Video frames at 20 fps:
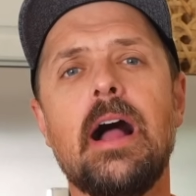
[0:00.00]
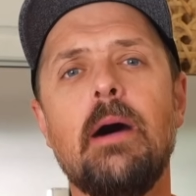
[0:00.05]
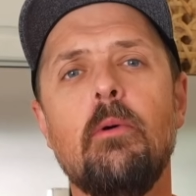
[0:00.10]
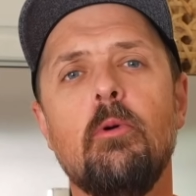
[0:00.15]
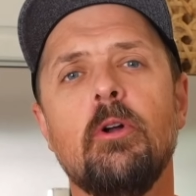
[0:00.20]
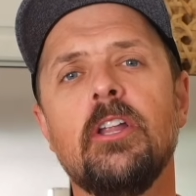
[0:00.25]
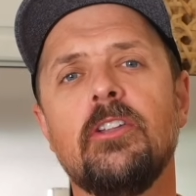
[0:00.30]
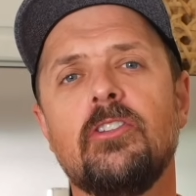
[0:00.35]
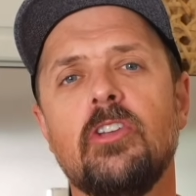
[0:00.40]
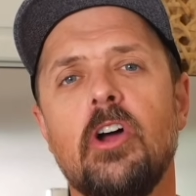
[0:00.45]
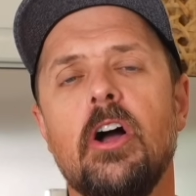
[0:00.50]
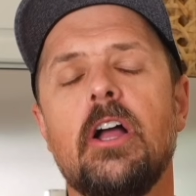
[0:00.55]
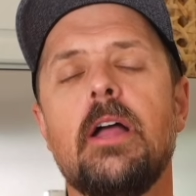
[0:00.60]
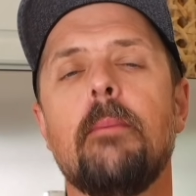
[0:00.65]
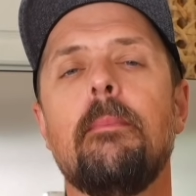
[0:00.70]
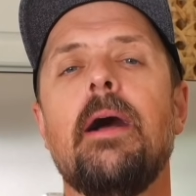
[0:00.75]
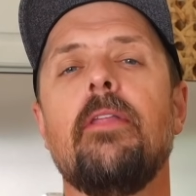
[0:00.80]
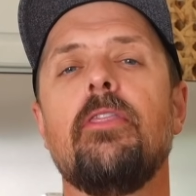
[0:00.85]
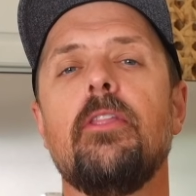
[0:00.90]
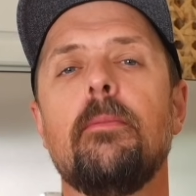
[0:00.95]
I want to talk
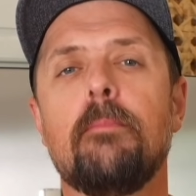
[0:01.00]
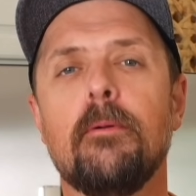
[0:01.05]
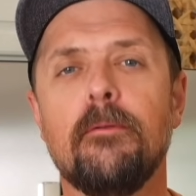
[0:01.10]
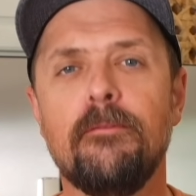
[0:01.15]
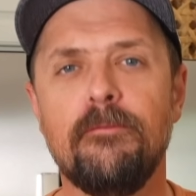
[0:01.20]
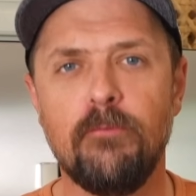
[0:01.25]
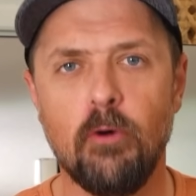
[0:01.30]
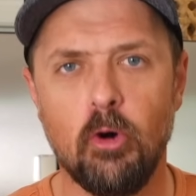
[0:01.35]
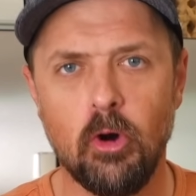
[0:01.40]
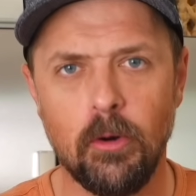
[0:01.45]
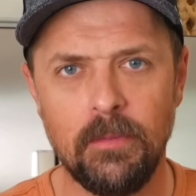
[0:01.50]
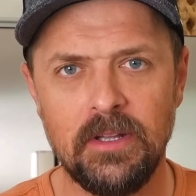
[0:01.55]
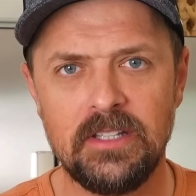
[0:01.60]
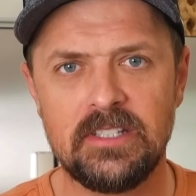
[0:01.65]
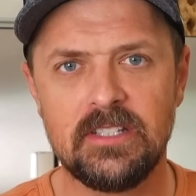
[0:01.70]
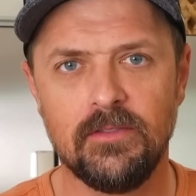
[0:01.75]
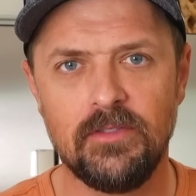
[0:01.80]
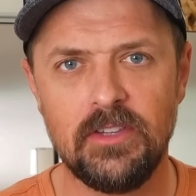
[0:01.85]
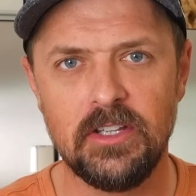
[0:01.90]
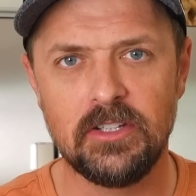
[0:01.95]
about the
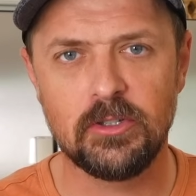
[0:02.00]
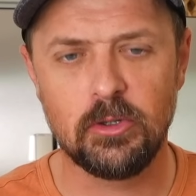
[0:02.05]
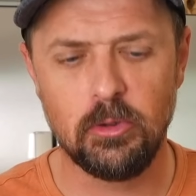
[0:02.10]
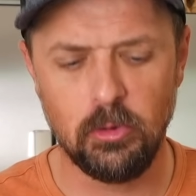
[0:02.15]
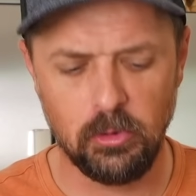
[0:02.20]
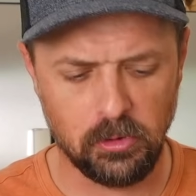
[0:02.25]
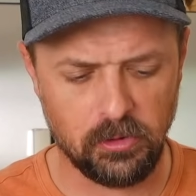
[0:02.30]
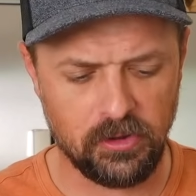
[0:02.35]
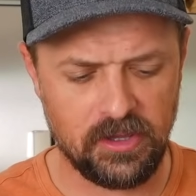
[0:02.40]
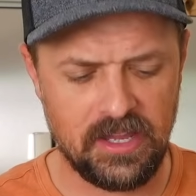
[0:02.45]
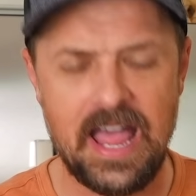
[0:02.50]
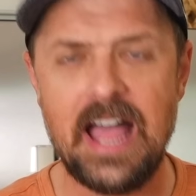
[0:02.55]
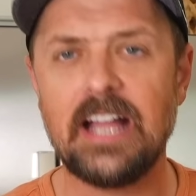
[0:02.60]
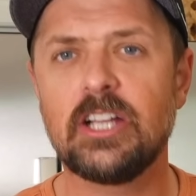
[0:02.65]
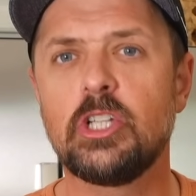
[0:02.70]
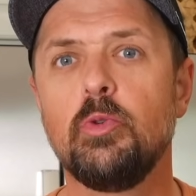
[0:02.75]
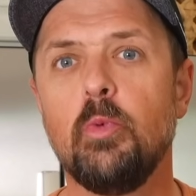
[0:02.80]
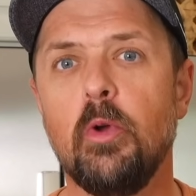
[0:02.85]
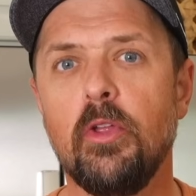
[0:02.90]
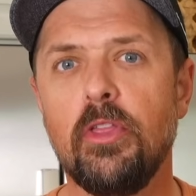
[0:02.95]
performance of this cooler, the
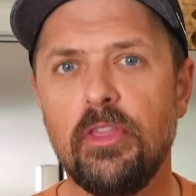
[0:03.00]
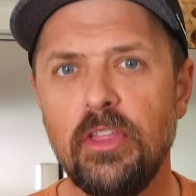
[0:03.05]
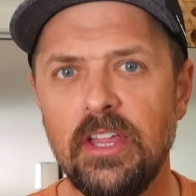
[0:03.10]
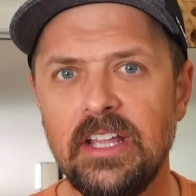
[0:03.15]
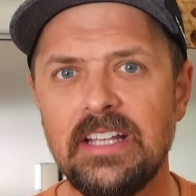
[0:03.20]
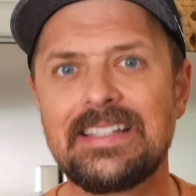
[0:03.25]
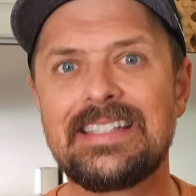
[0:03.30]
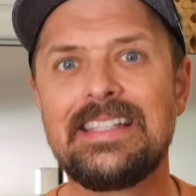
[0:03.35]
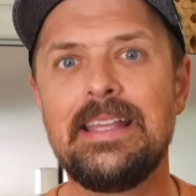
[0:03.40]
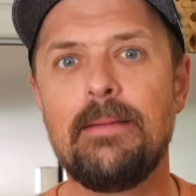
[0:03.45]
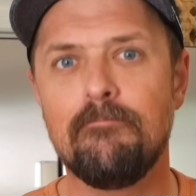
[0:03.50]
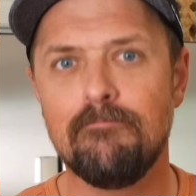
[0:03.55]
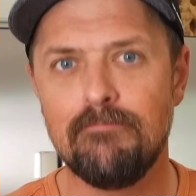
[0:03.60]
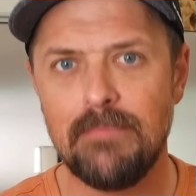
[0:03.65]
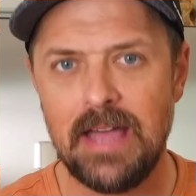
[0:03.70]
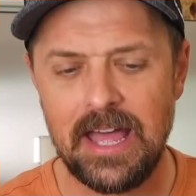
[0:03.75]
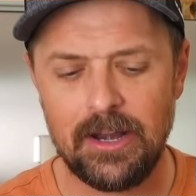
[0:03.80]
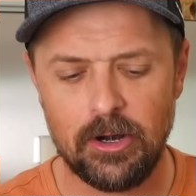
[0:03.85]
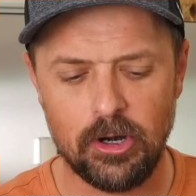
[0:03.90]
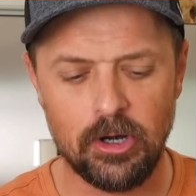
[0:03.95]
actual things that
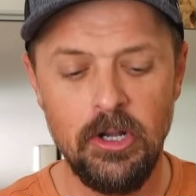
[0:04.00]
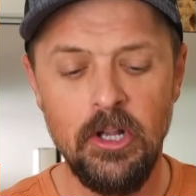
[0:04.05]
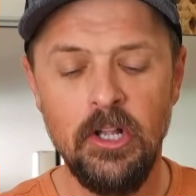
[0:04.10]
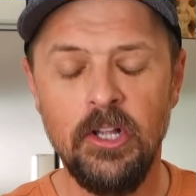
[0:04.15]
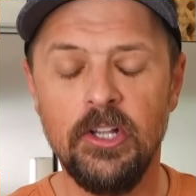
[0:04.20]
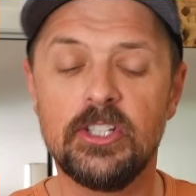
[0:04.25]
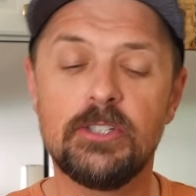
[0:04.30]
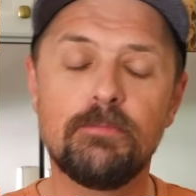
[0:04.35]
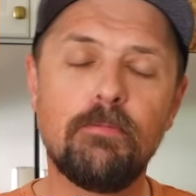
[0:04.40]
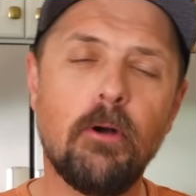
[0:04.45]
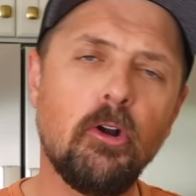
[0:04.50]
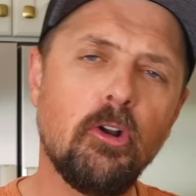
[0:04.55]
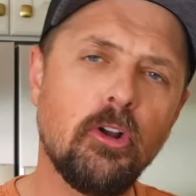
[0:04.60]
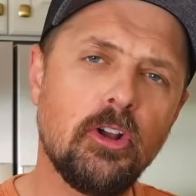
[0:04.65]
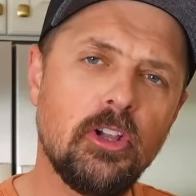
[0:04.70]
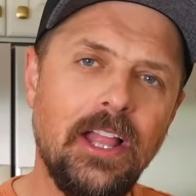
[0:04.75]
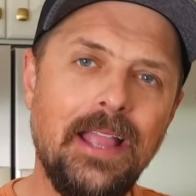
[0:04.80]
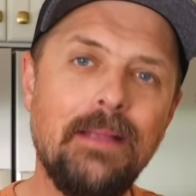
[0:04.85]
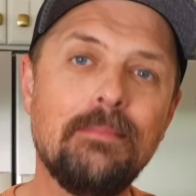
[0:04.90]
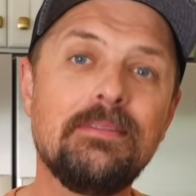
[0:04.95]
matter. Sparter
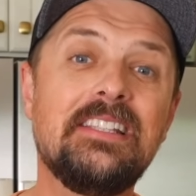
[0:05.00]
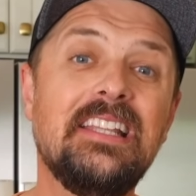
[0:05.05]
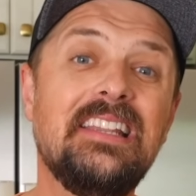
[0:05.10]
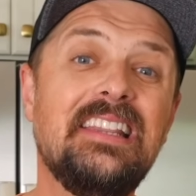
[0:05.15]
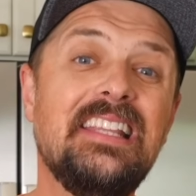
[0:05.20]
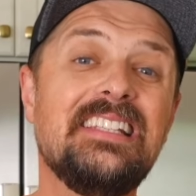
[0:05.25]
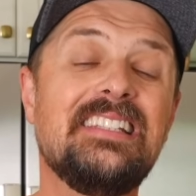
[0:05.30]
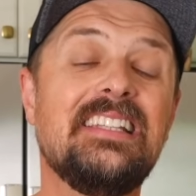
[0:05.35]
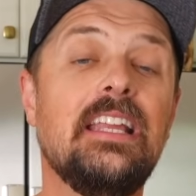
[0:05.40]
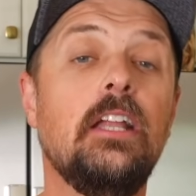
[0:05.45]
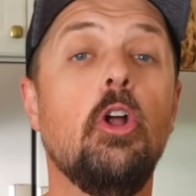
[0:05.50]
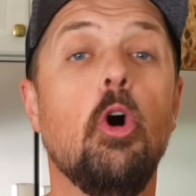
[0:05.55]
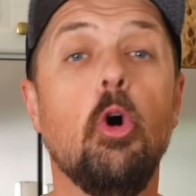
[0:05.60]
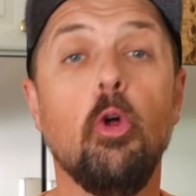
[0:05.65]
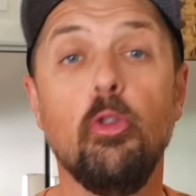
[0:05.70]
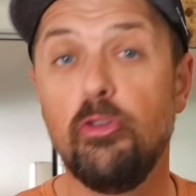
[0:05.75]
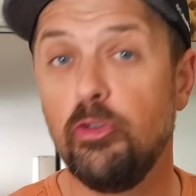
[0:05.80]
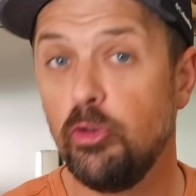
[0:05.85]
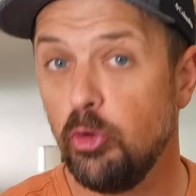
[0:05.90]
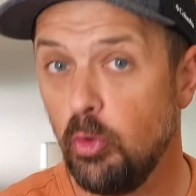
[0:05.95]
claims that this can
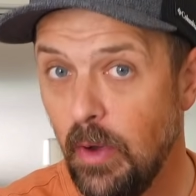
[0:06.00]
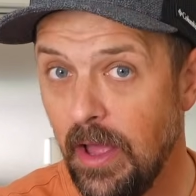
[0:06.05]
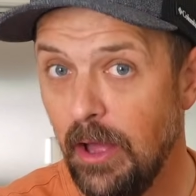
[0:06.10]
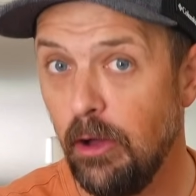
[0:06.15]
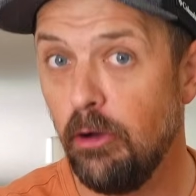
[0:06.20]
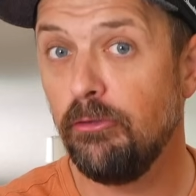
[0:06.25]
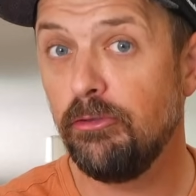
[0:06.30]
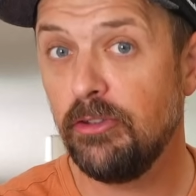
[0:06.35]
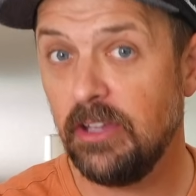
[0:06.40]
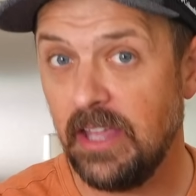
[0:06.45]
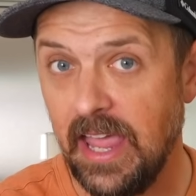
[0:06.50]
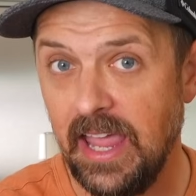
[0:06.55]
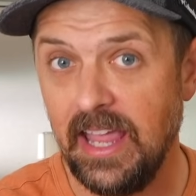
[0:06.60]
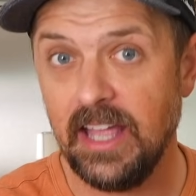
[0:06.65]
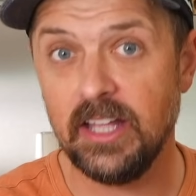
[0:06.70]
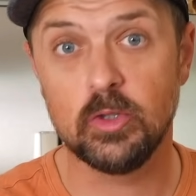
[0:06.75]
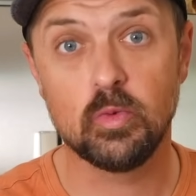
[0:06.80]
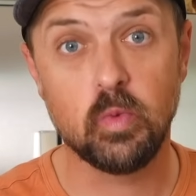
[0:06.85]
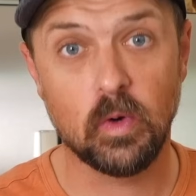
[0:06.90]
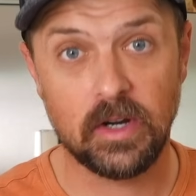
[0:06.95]
hold 12
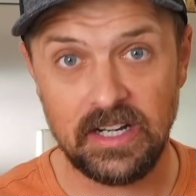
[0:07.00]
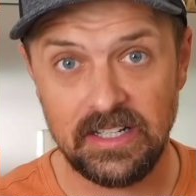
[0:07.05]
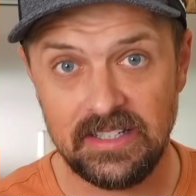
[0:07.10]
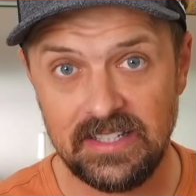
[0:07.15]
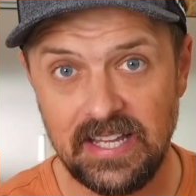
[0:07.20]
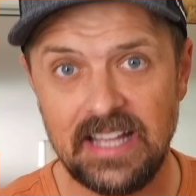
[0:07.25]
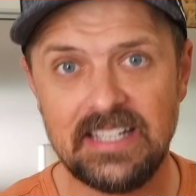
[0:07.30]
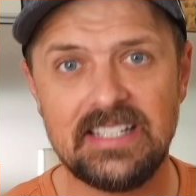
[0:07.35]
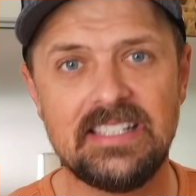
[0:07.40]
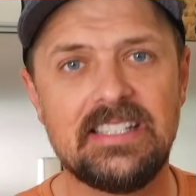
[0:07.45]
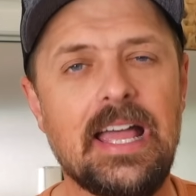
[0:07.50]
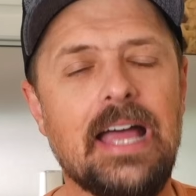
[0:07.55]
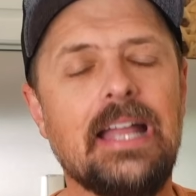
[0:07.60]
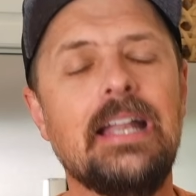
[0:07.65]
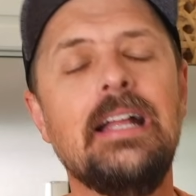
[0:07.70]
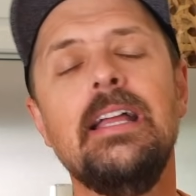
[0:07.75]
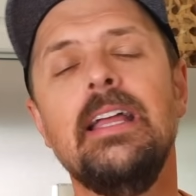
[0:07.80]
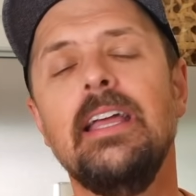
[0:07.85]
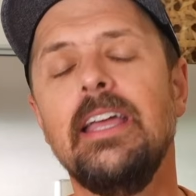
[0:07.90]
cans. We're going to test that.